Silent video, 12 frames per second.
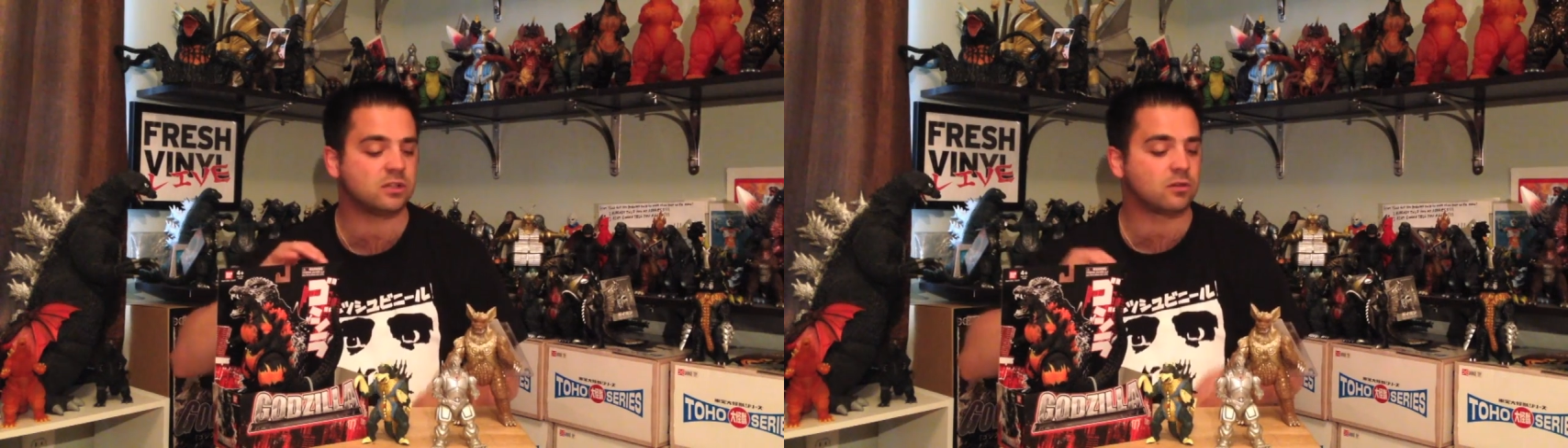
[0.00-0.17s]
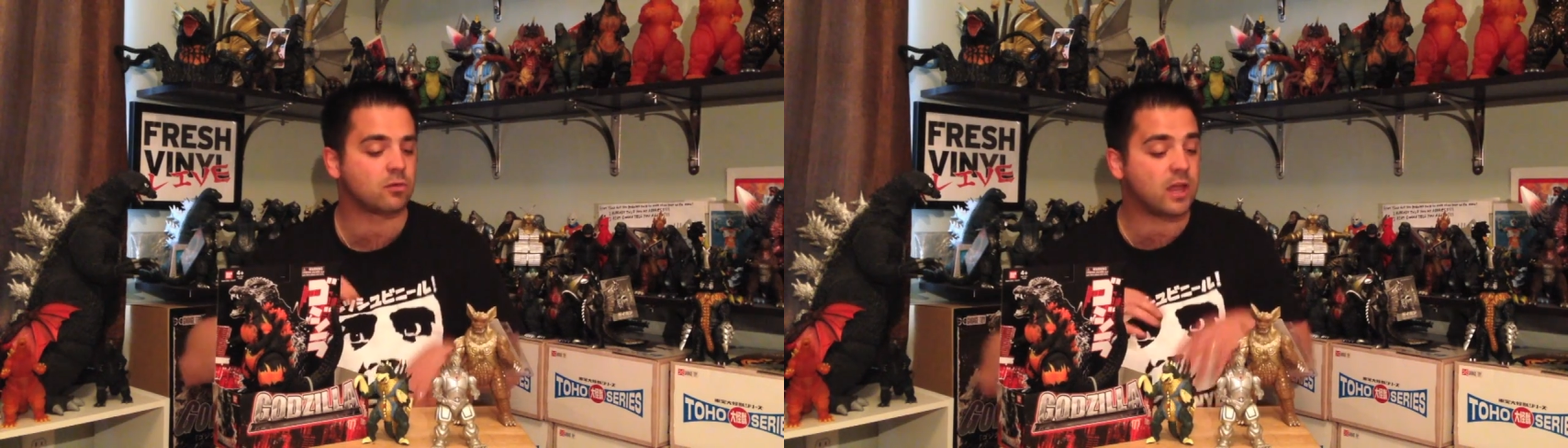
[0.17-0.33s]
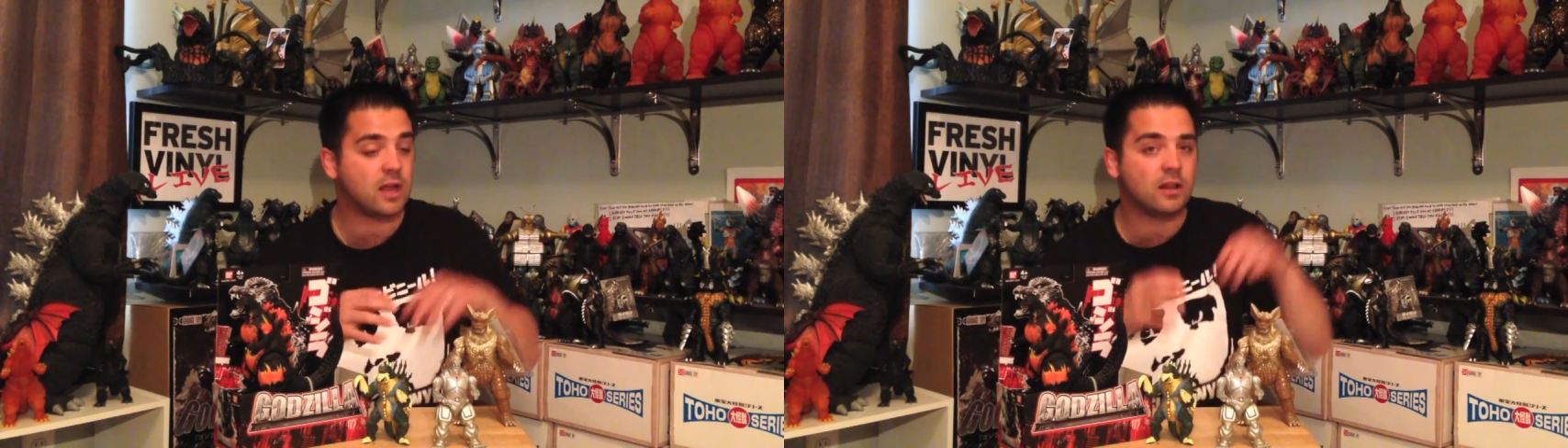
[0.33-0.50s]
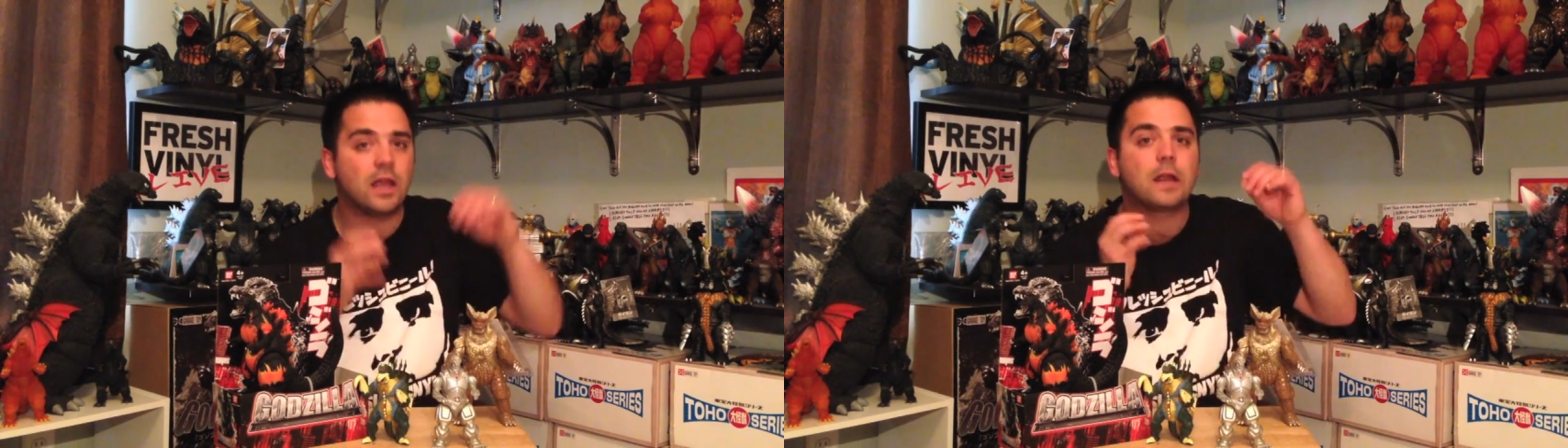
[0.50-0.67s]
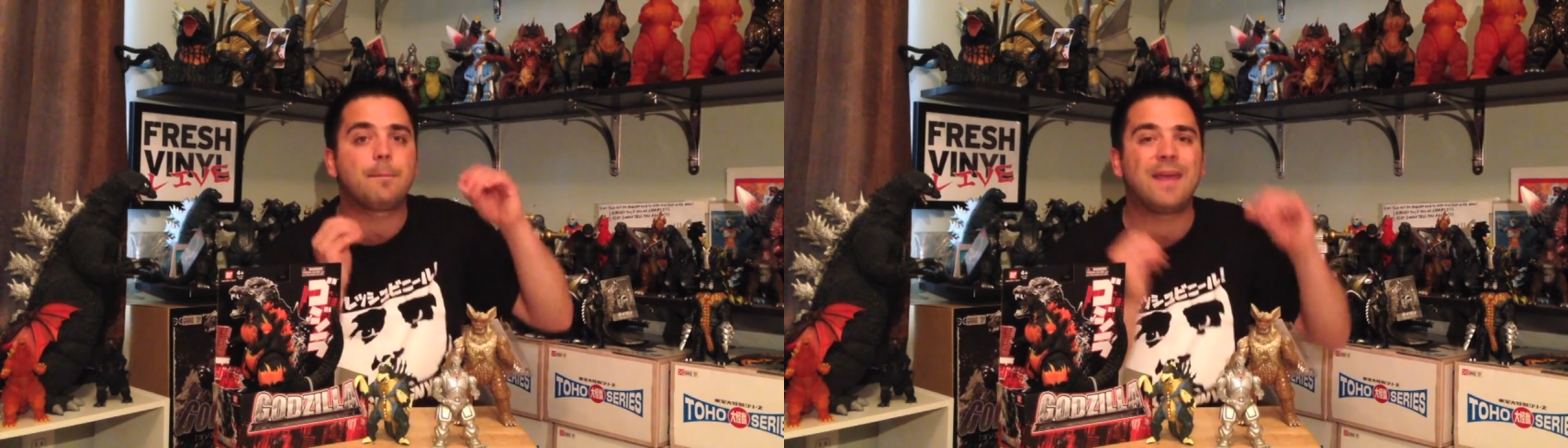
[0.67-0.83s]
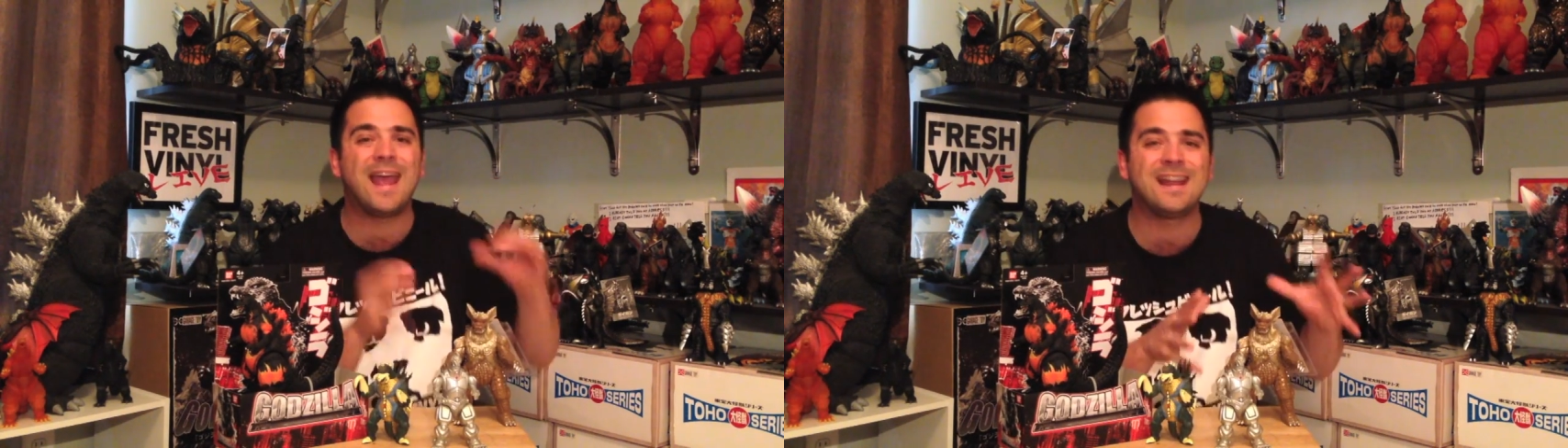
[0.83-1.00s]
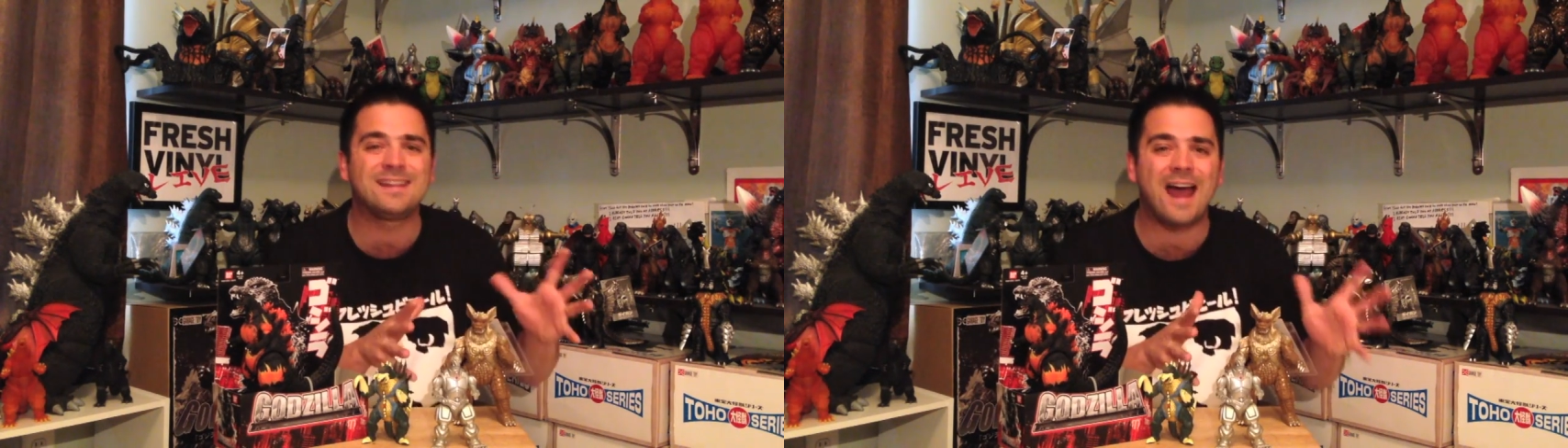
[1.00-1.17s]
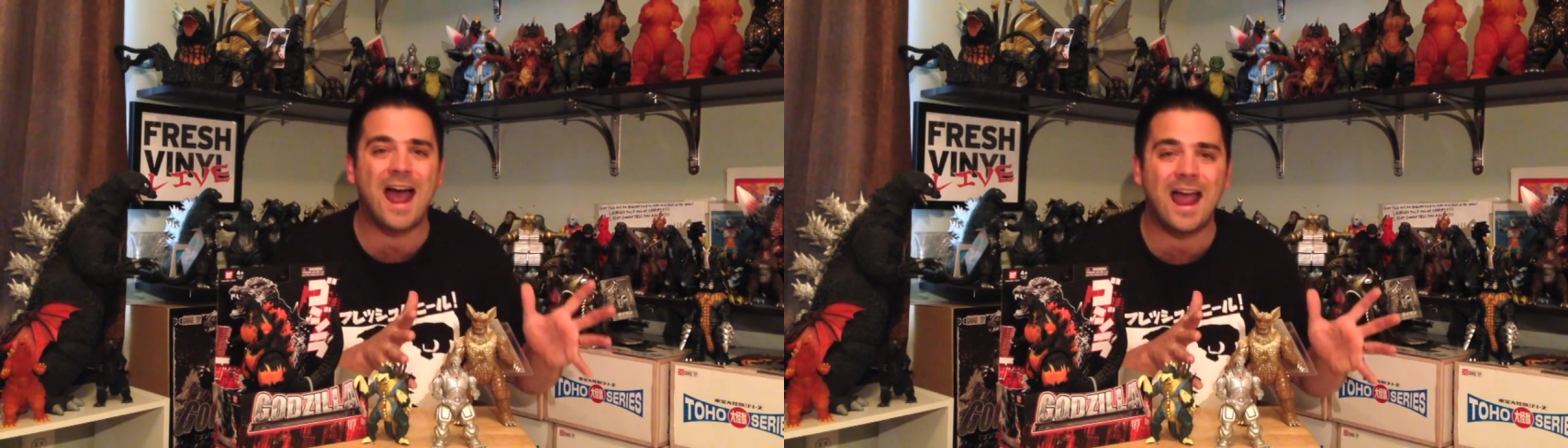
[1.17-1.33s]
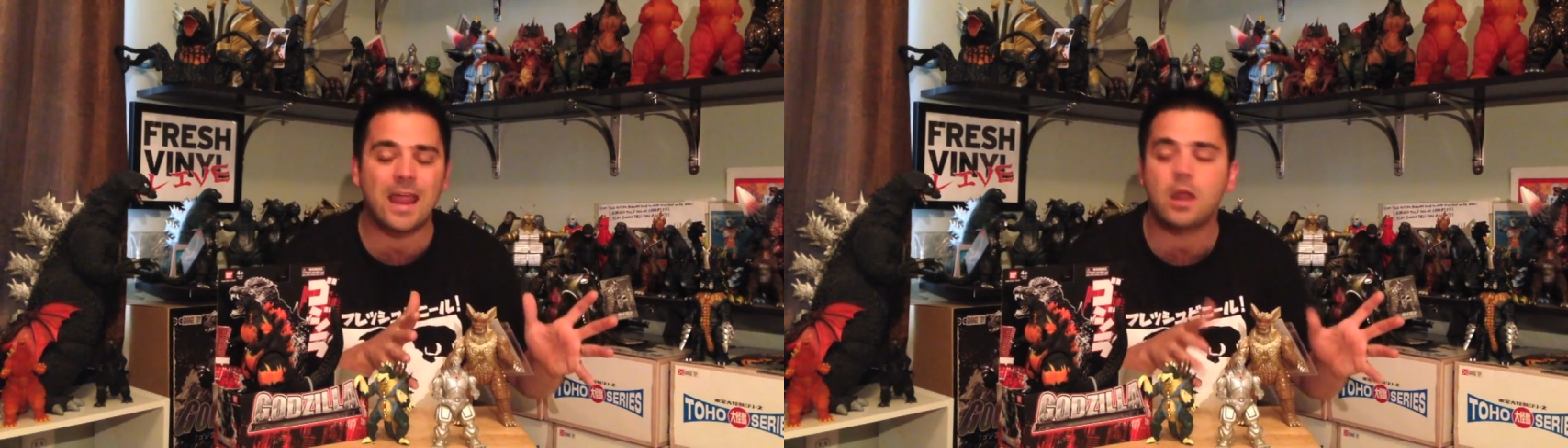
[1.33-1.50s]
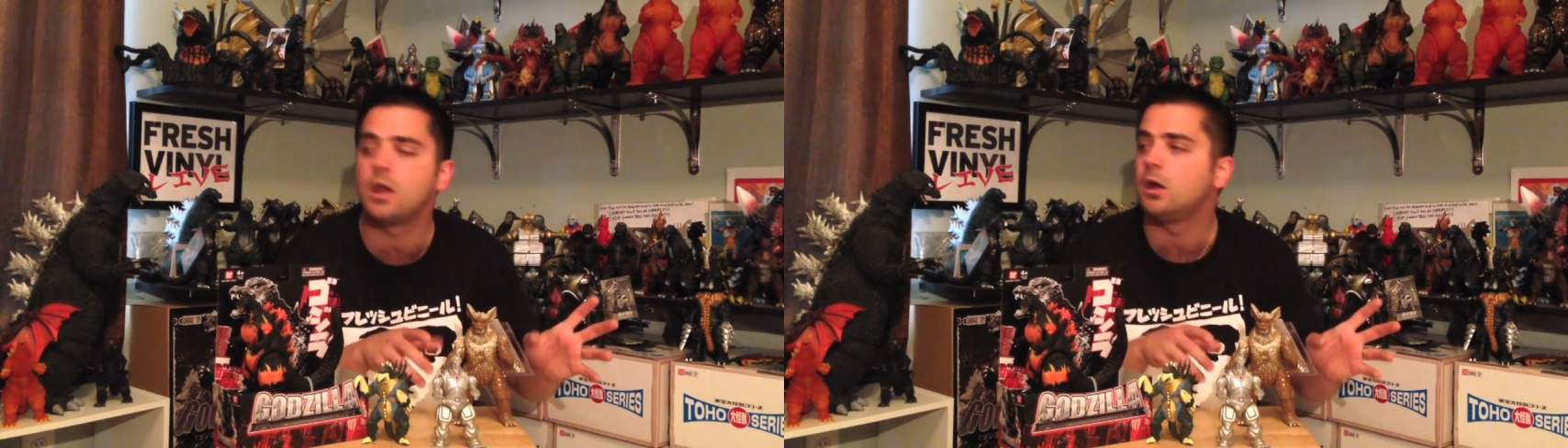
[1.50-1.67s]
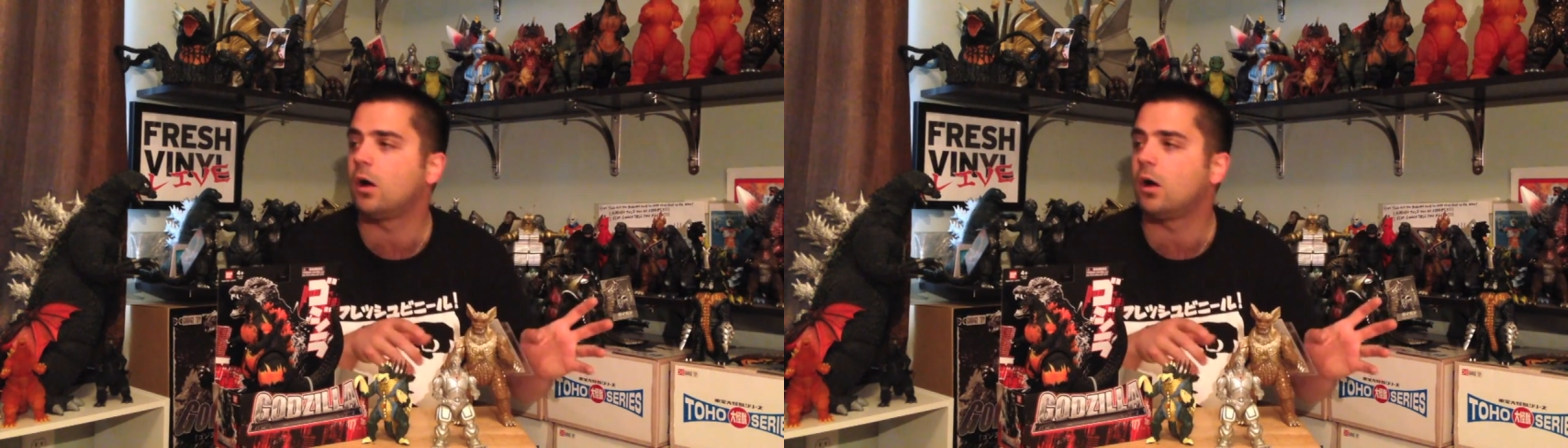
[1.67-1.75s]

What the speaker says: It's okay to like Bandai.